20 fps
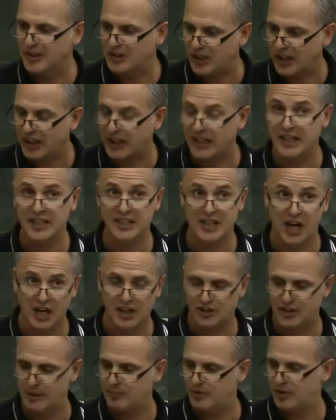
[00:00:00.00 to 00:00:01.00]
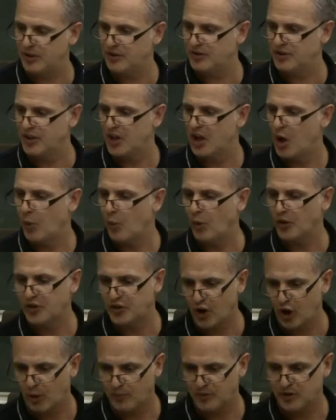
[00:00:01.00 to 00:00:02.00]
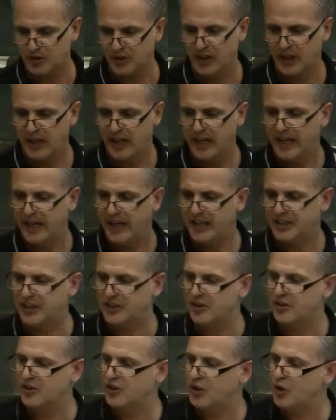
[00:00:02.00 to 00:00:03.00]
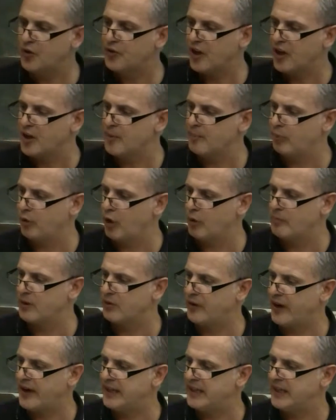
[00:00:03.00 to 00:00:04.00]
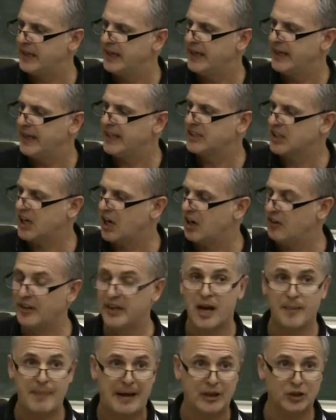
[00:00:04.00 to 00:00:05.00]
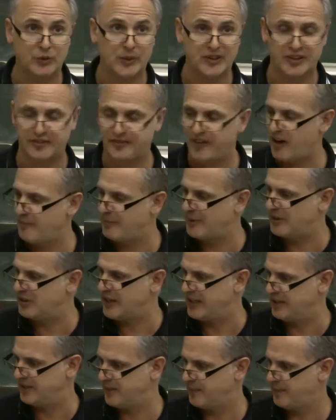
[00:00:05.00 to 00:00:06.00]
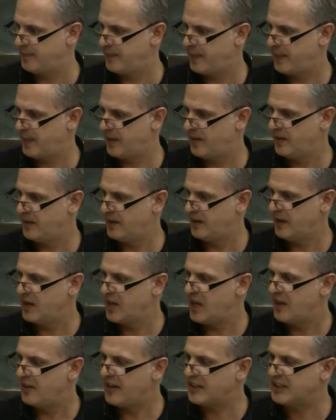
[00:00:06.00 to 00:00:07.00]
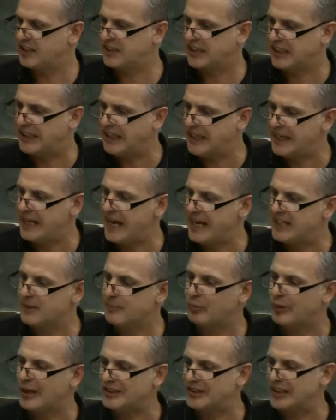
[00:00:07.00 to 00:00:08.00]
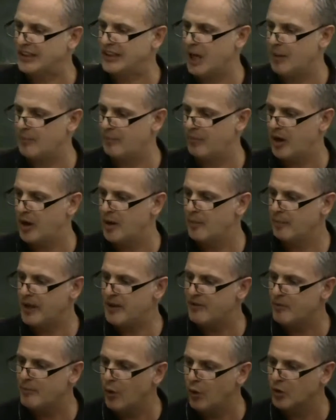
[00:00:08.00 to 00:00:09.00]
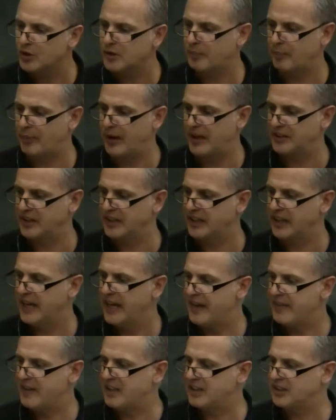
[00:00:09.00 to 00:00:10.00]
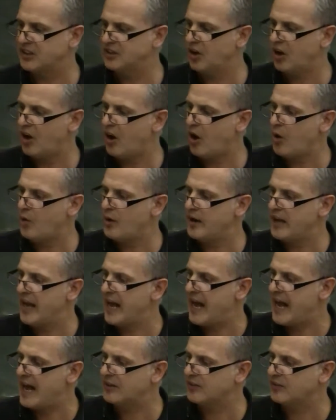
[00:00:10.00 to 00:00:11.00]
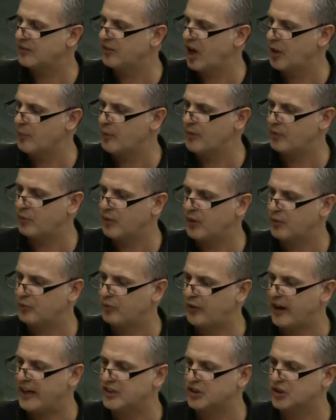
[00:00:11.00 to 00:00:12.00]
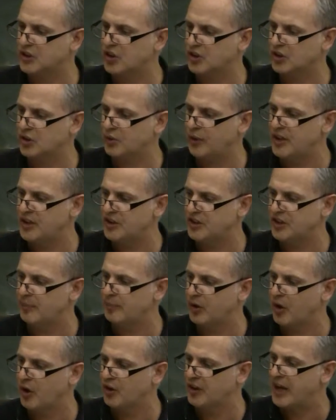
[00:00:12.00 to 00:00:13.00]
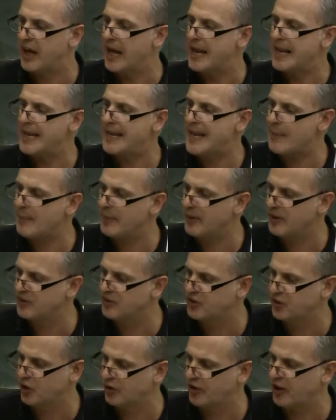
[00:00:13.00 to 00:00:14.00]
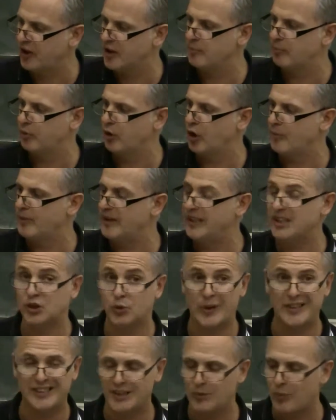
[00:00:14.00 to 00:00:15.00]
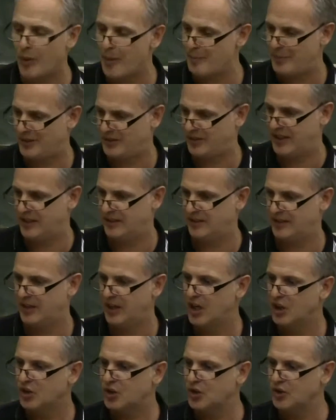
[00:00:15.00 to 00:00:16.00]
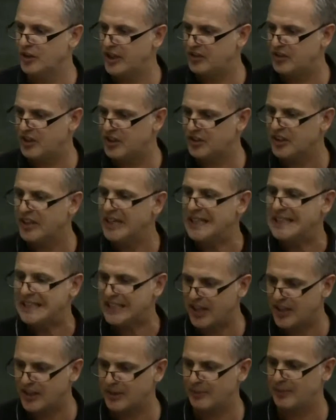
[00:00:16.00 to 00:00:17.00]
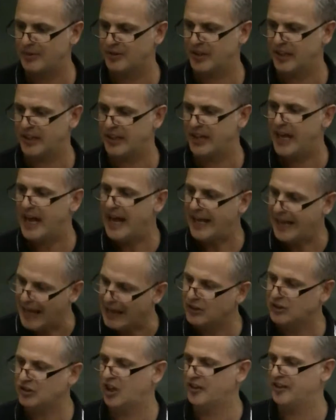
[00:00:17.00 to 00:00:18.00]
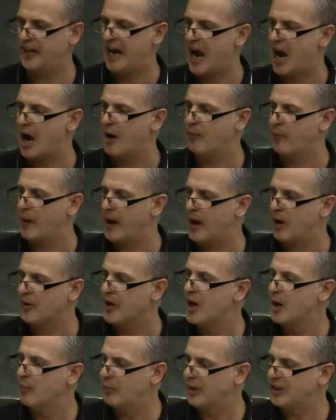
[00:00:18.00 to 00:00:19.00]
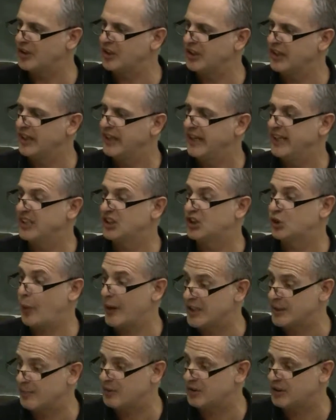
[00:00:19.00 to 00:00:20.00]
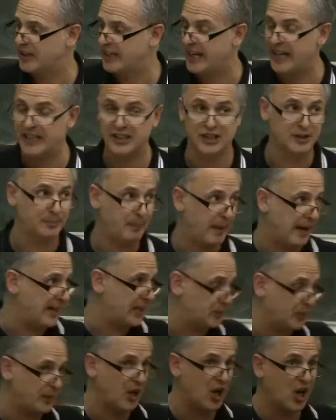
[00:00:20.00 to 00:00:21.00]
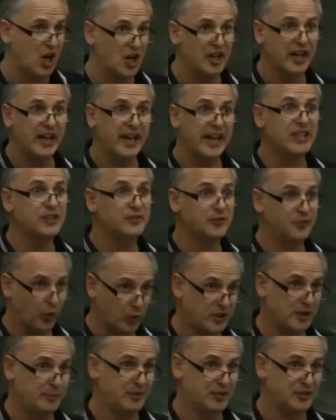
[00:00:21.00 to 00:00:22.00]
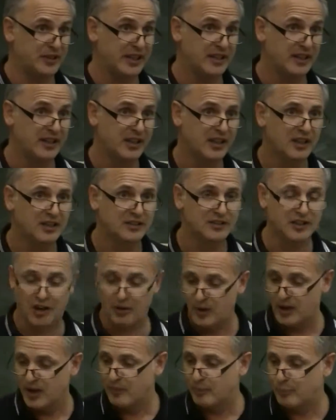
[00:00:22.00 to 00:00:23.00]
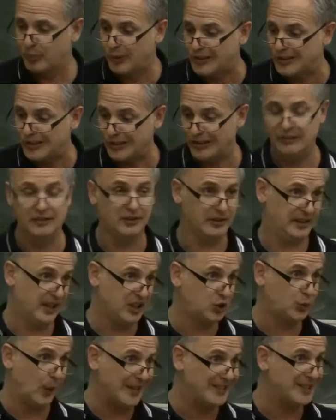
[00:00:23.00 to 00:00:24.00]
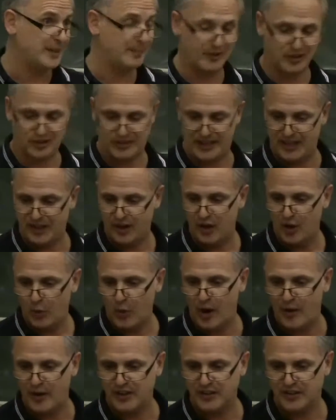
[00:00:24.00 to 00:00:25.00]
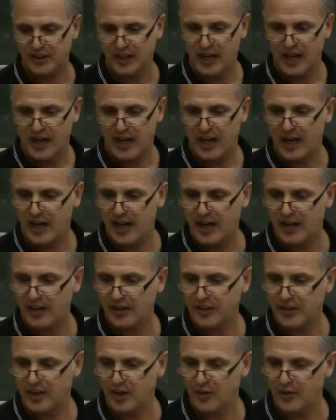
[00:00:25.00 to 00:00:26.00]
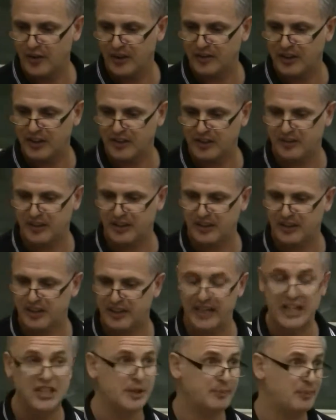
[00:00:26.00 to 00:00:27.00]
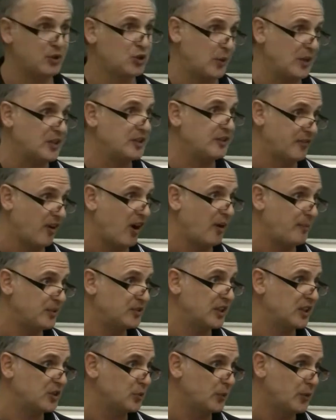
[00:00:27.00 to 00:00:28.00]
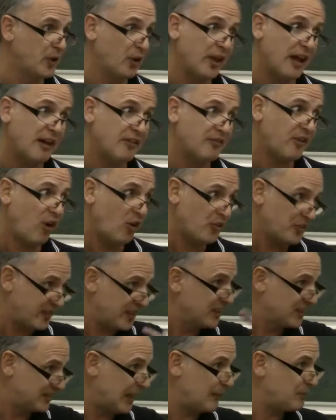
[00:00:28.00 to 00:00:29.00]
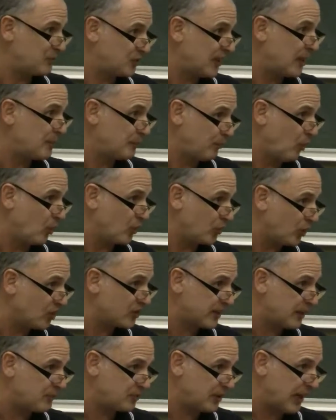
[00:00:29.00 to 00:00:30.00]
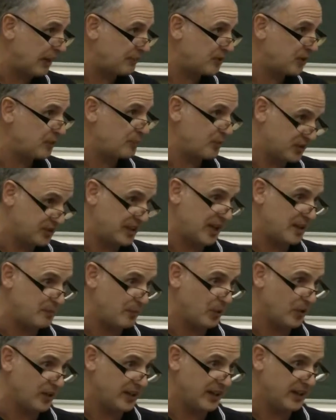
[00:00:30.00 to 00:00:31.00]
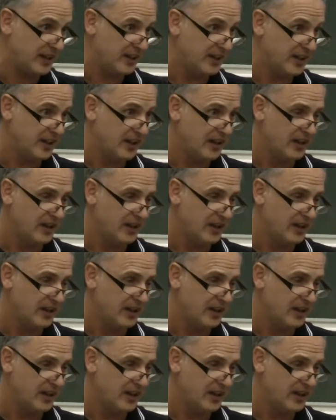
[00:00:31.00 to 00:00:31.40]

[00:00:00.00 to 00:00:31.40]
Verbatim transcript: particularly young Egyptians, want jobs. Egyptians' youth unemployment rate is currently about 25%. That is clearly a depressing number, but even more depressing that it's not only out of line with, with rates across the region and beyond. Lebanon's youth unemployment is 21%, Tunisia's is 30%, and outside the Arab world, Britain is 20%, and Spain, as we heard, is 40%. So Britain is 20%, whereas uh, you know the, the, the Egypt is 25%. So we're not that same same book, not the same chapter, but the same book here.